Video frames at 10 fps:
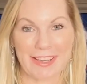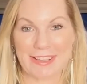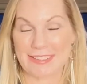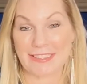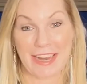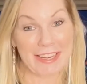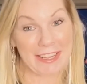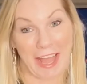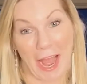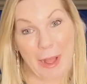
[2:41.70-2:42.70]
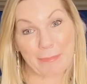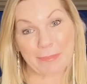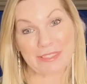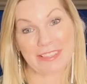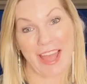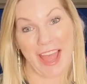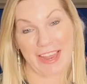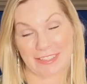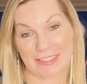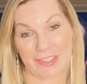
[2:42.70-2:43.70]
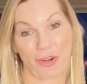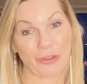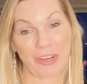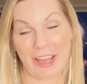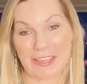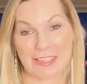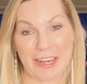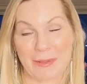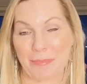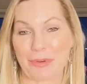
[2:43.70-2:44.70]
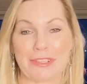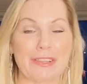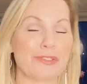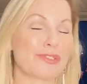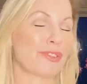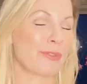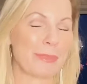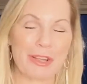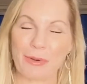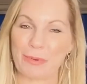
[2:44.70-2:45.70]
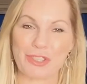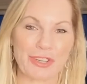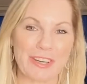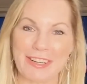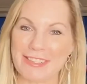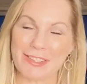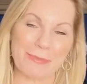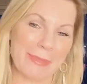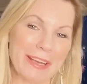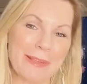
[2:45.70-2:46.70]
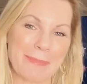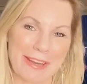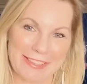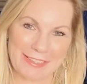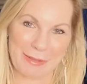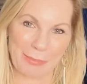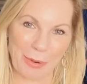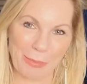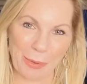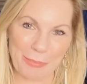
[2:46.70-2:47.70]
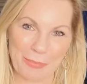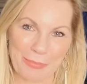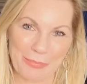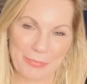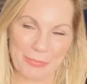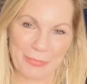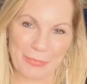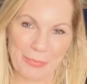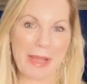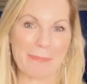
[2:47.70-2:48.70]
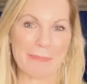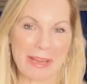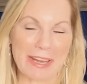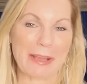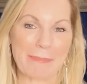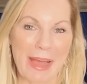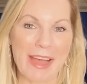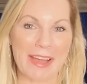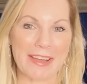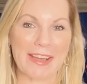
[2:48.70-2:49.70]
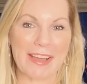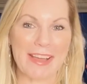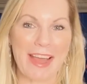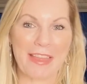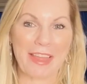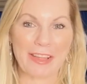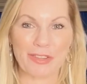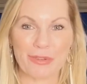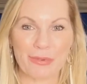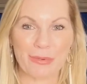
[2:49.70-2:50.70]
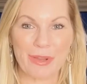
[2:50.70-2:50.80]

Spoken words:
Dating apps and online dating present so many opportunities. So meeting men isn't the problem. Meeting a man that you